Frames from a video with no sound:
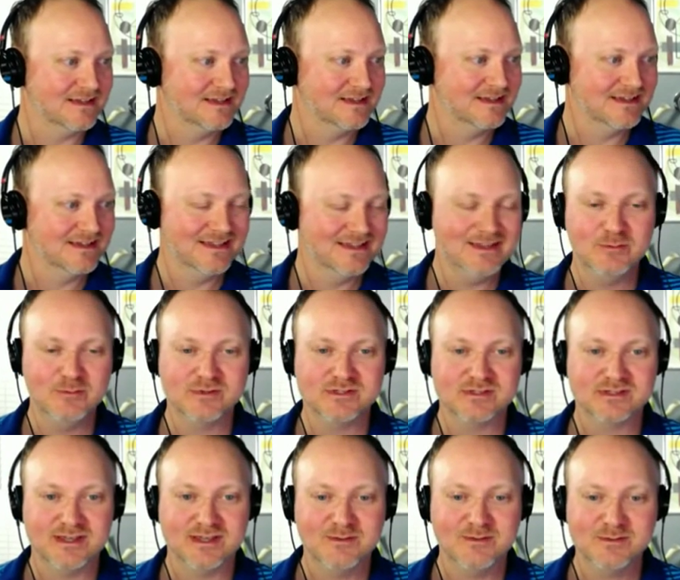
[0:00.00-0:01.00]
He was
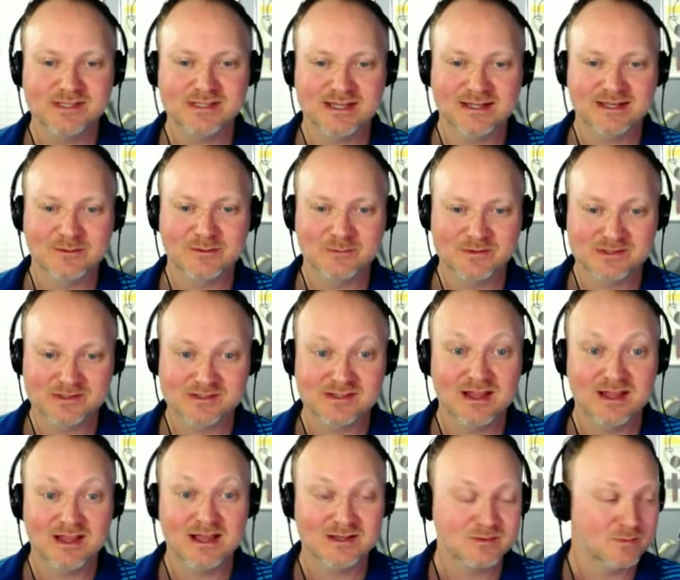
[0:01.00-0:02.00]
hanging out with us
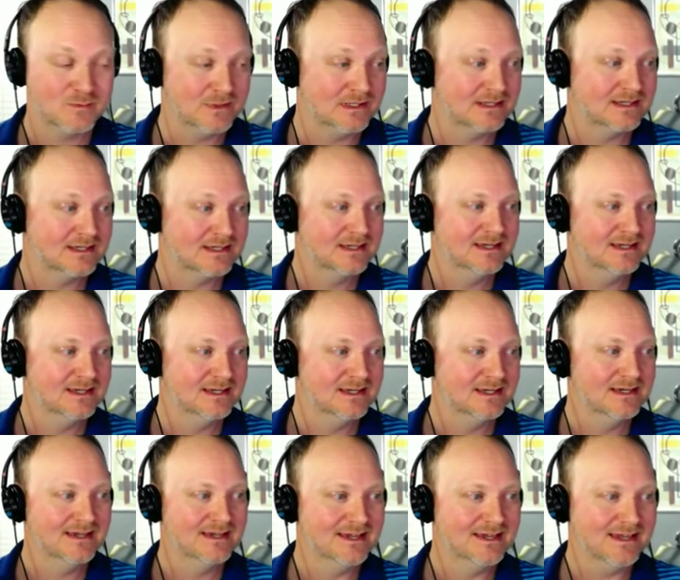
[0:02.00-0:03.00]
last week,
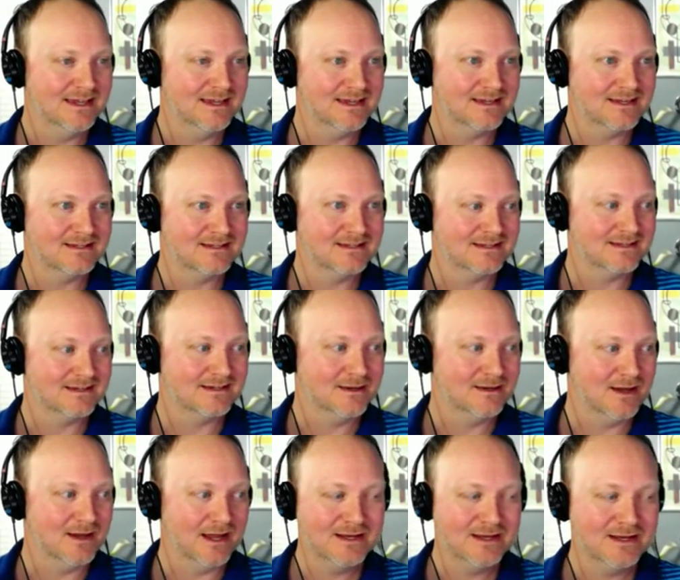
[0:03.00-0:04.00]
and I
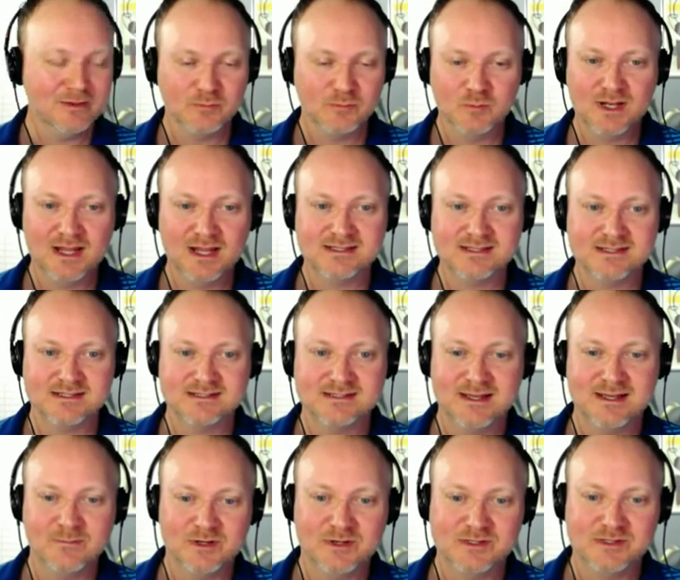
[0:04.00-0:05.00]
didn't realize at the time
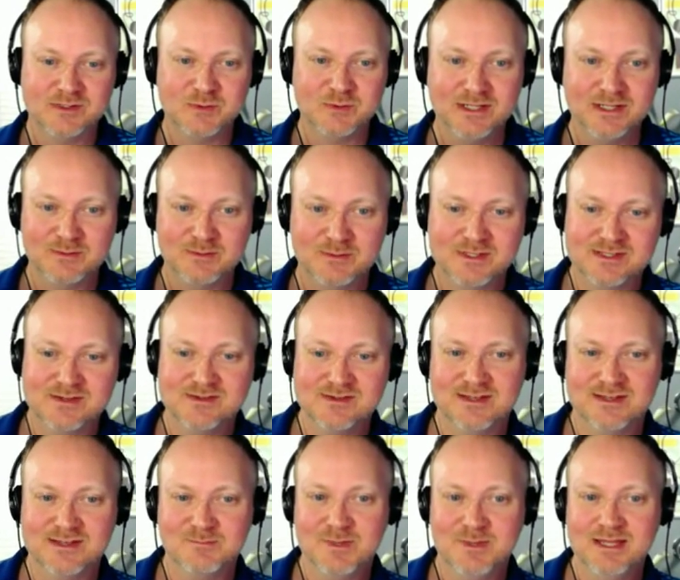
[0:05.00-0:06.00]
when I was tweeting him because I was like,
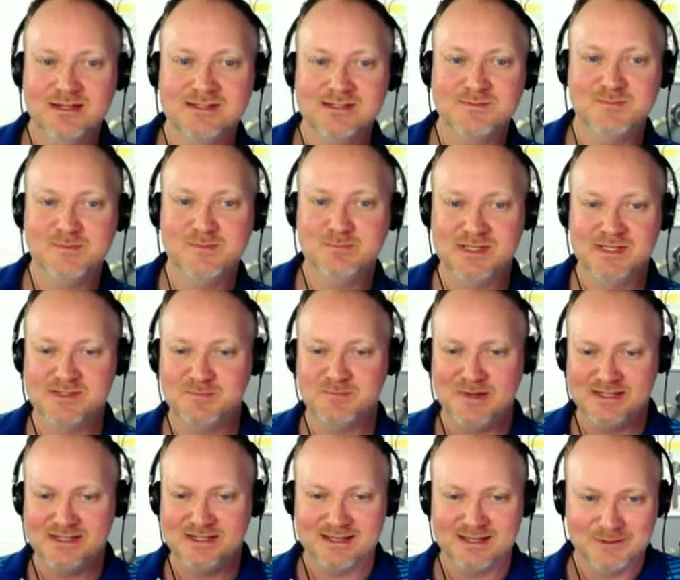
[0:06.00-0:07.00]
man, it's
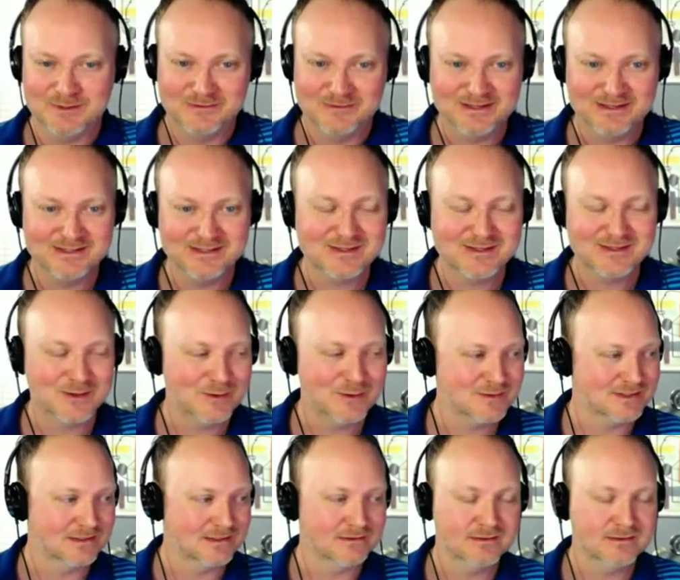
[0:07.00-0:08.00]
bedtime here on the East Coast, and I
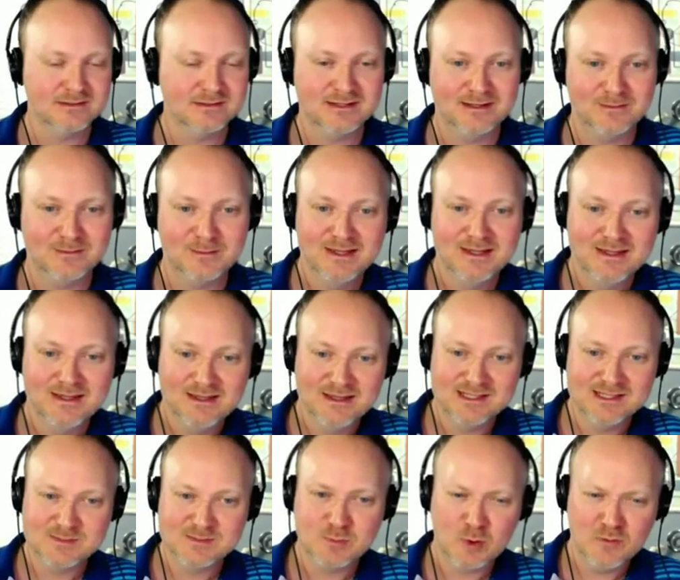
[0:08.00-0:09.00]
looked up his
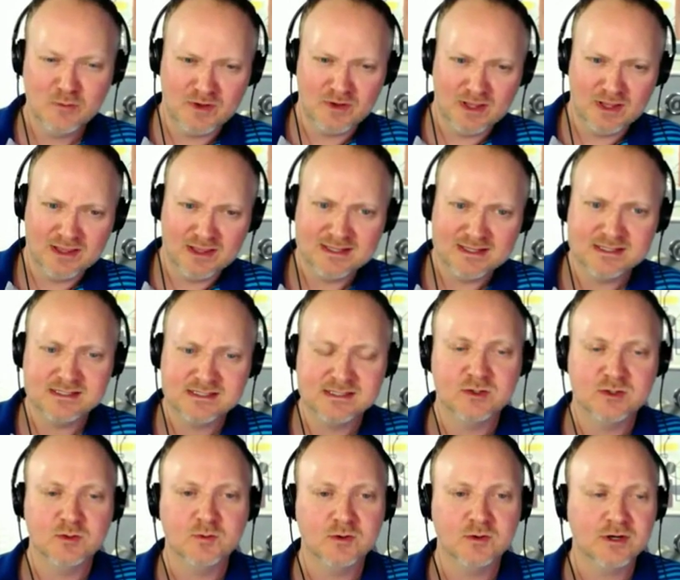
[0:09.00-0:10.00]
profile. I think he's in New
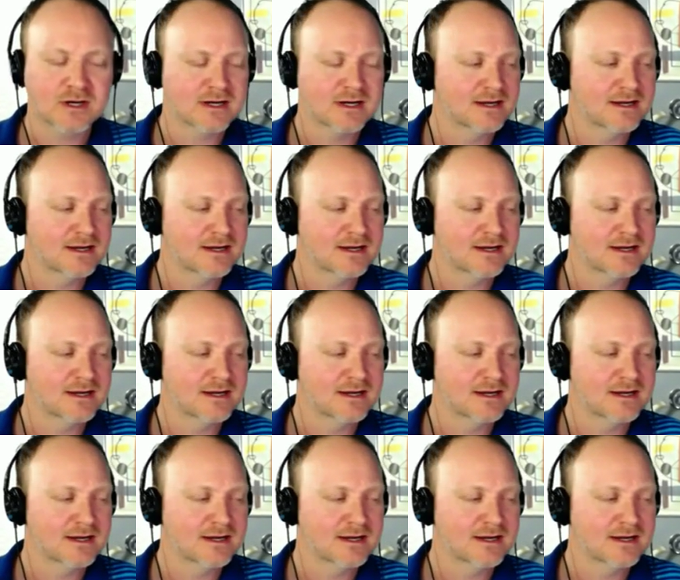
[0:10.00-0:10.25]
York.